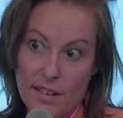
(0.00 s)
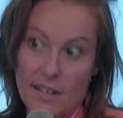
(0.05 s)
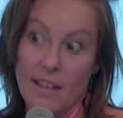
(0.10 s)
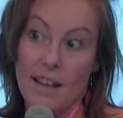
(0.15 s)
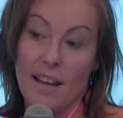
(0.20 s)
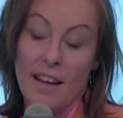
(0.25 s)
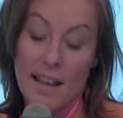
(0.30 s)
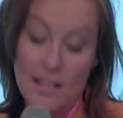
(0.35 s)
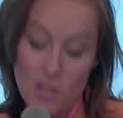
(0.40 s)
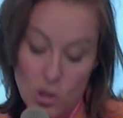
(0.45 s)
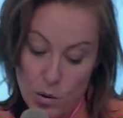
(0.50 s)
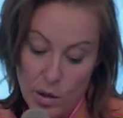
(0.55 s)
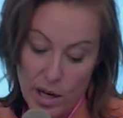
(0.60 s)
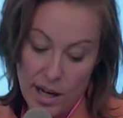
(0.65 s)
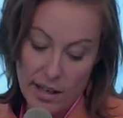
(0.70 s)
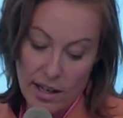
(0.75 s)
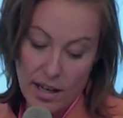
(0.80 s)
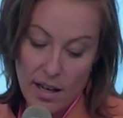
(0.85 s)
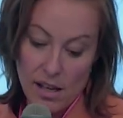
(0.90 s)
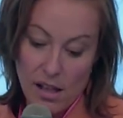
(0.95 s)

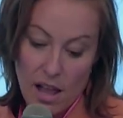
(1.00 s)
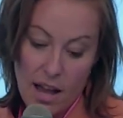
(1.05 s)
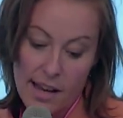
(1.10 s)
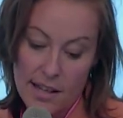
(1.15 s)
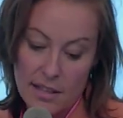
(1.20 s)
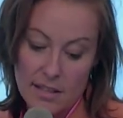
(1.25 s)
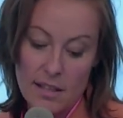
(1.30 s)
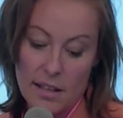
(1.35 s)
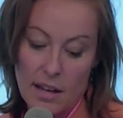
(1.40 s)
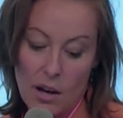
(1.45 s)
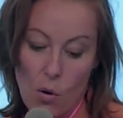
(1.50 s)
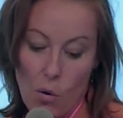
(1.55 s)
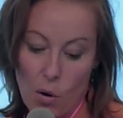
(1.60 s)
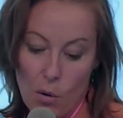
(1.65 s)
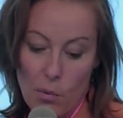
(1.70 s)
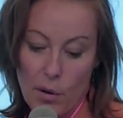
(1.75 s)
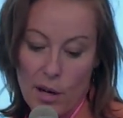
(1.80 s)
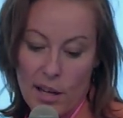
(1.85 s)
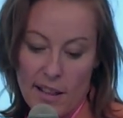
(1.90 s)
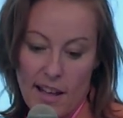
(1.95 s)
educating clients and
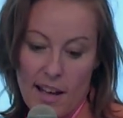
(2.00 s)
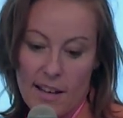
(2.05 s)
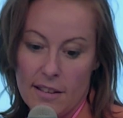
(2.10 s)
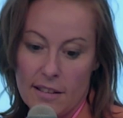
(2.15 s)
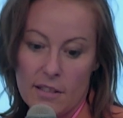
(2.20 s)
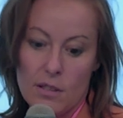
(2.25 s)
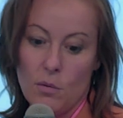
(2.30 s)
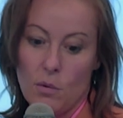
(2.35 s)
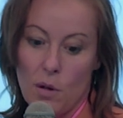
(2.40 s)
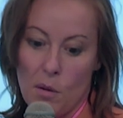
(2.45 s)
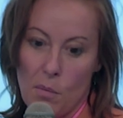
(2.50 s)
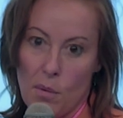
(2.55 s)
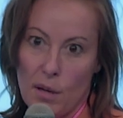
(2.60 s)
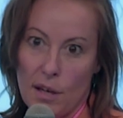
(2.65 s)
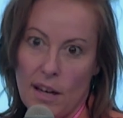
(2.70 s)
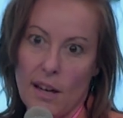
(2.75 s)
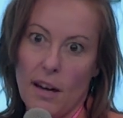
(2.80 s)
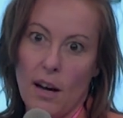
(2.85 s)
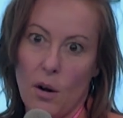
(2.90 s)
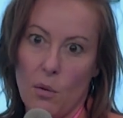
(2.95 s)
incorporating that into it.
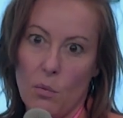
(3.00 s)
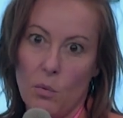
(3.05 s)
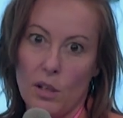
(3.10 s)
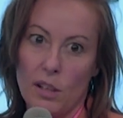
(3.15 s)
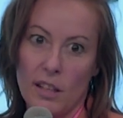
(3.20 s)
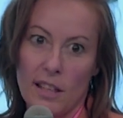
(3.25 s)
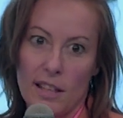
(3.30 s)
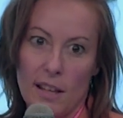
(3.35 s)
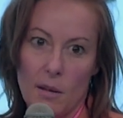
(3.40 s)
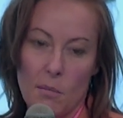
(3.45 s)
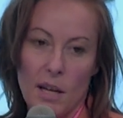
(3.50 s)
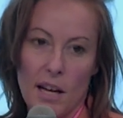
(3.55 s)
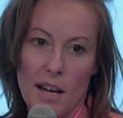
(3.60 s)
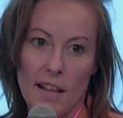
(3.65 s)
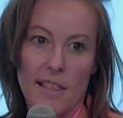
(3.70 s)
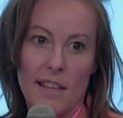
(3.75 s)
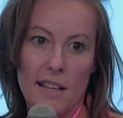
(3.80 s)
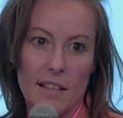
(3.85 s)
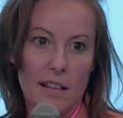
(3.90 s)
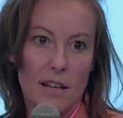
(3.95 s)
But really, I mean, I
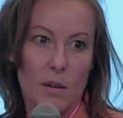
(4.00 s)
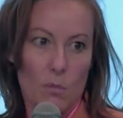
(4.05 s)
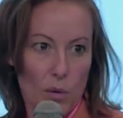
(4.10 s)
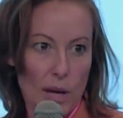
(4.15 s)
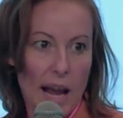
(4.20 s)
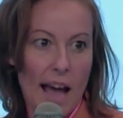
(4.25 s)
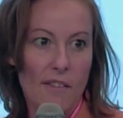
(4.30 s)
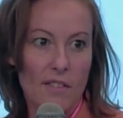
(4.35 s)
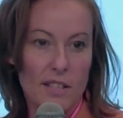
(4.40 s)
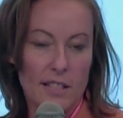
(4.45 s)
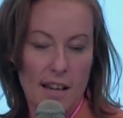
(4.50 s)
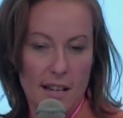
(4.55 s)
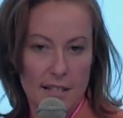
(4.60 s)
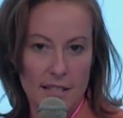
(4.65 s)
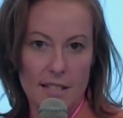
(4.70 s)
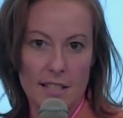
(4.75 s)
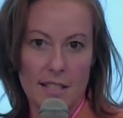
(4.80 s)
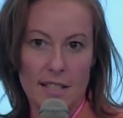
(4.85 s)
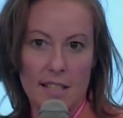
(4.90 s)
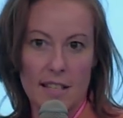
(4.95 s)
think we have a
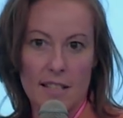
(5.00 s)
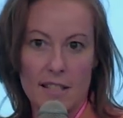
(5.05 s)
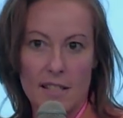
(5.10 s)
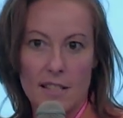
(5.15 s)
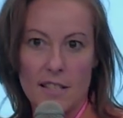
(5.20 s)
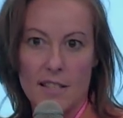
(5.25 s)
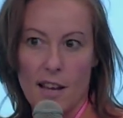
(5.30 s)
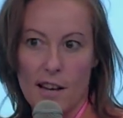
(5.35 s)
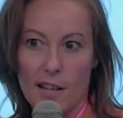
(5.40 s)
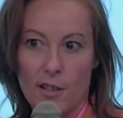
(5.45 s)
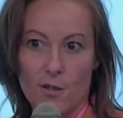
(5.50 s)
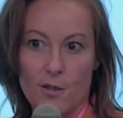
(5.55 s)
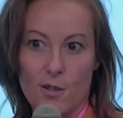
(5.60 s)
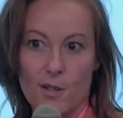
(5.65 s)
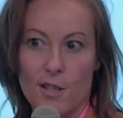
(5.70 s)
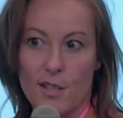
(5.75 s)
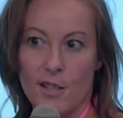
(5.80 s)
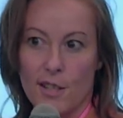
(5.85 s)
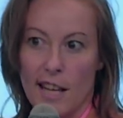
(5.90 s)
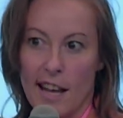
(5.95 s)
tendency as
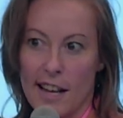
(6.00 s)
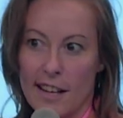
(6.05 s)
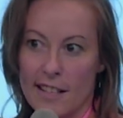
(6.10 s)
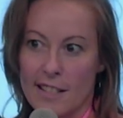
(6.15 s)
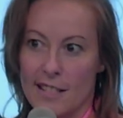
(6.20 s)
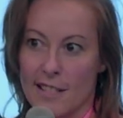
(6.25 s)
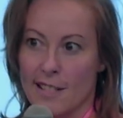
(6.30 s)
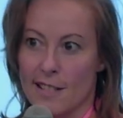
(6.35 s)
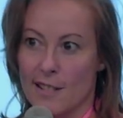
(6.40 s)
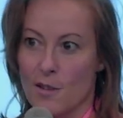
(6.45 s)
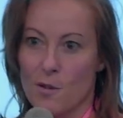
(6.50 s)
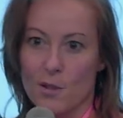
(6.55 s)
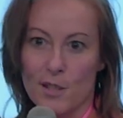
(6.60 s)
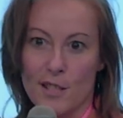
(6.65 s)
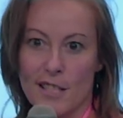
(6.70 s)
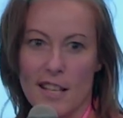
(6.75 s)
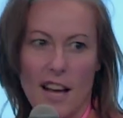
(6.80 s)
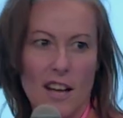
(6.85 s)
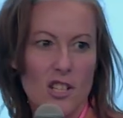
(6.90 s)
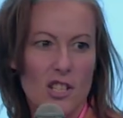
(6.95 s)
designers to get into this whole
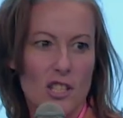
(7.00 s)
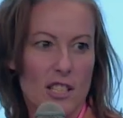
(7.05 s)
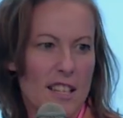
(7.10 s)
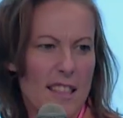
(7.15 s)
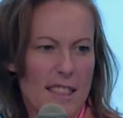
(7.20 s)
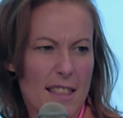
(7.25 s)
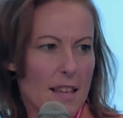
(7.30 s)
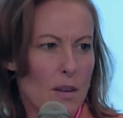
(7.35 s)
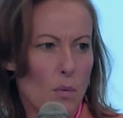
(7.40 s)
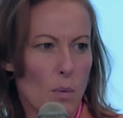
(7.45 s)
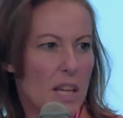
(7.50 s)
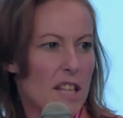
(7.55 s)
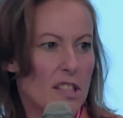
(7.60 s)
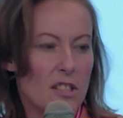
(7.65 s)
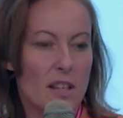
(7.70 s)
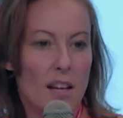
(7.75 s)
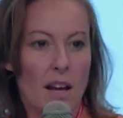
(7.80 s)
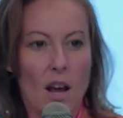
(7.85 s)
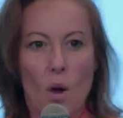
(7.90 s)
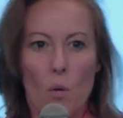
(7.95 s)
discussion and think we
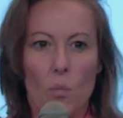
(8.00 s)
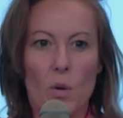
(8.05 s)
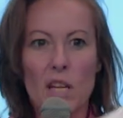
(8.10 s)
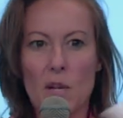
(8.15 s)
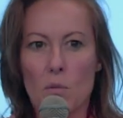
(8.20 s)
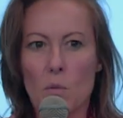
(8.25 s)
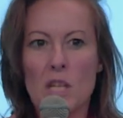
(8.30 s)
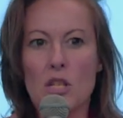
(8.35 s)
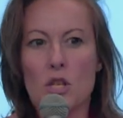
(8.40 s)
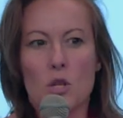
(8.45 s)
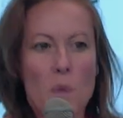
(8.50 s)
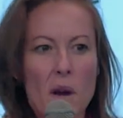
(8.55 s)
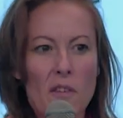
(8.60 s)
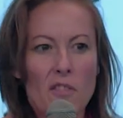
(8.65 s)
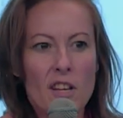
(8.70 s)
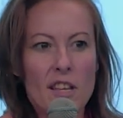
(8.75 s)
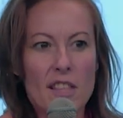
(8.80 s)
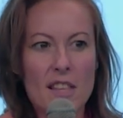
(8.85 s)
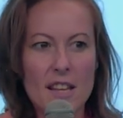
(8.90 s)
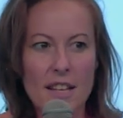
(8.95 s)
do
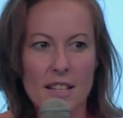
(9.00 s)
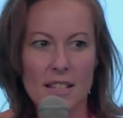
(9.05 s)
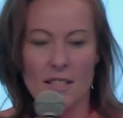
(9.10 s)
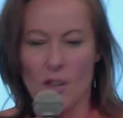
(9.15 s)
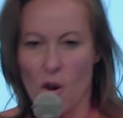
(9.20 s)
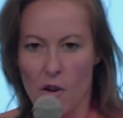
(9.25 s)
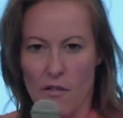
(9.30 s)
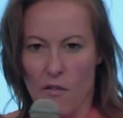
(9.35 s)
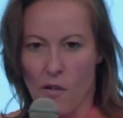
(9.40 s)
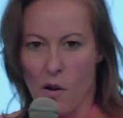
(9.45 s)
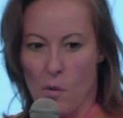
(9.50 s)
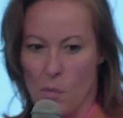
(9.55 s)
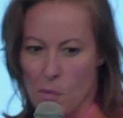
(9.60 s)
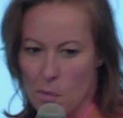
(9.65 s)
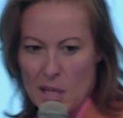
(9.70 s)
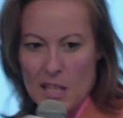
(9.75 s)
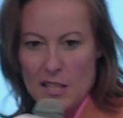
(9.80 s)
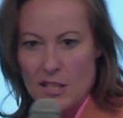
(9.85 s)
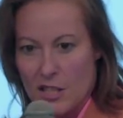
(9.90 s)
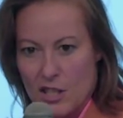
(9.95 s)
everything and it's our fault, but
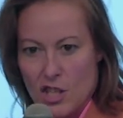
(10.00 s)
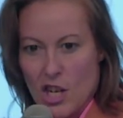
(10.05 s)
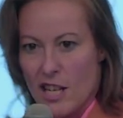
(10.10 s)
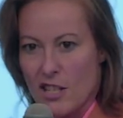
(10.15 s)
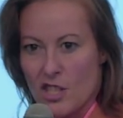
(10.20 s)
we can change